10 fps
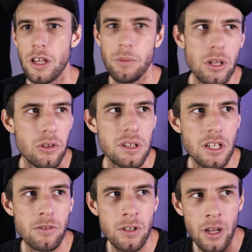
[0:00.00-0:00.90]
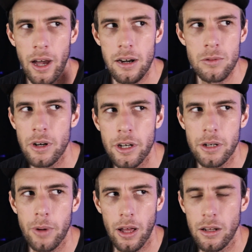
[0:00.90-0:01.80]
Leave me alone, Steven. I don't want to hear
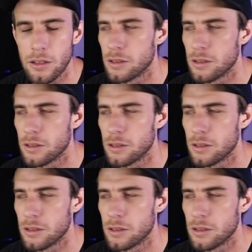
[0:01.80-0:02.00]
about it.